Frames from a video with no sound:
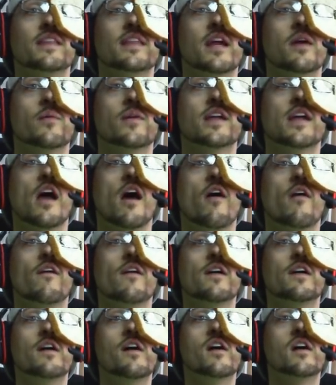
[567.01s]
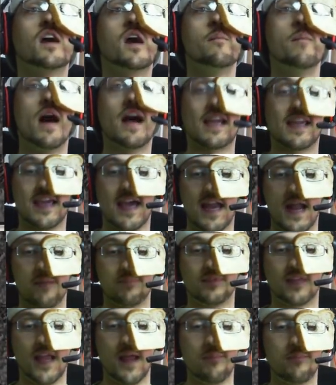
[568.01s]
There we go. Come on, get
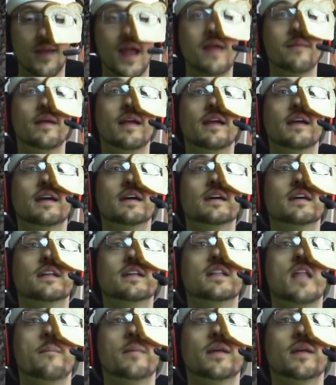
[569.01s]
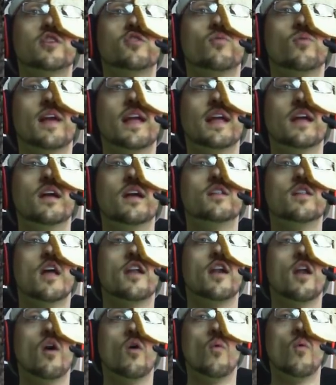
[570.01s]
up there, baby. Number three. No,
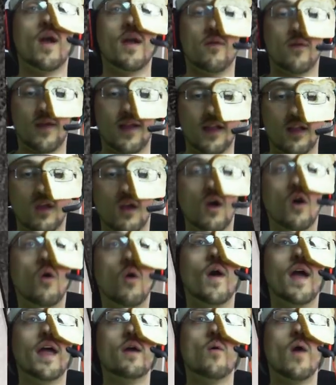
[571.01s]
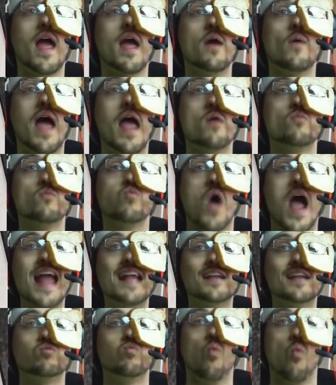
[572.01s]
no, no. Wait, wait. Wait, wait, wait,
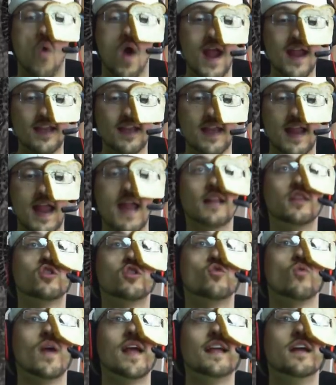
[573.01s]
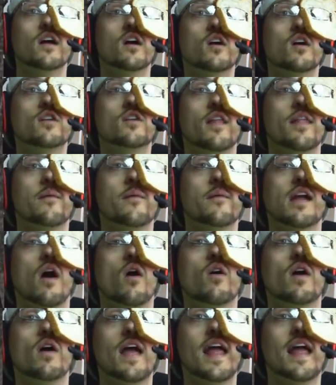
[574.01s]
wait. Wait. And three. No, there we
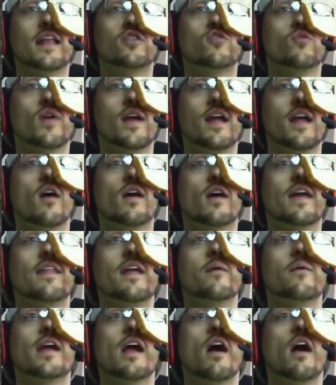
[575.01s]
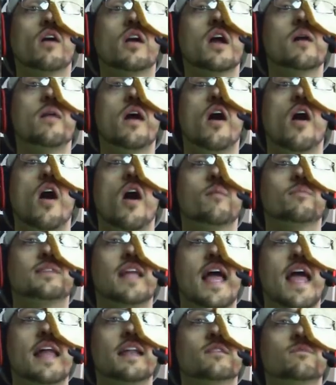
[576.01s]
go. And three. Okay, there we go. Come on. Oh, I'm
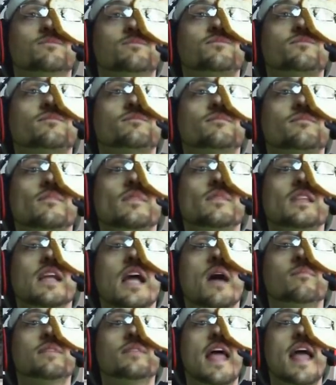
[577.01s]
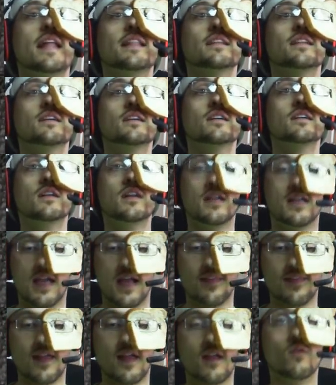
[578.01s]
dead. I'm dead.
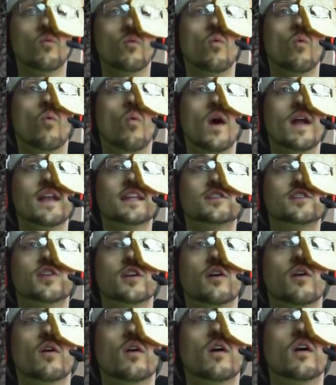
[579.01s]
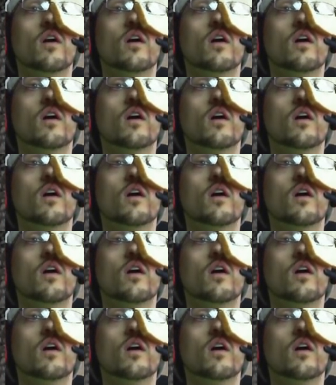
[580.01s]
And then one and two.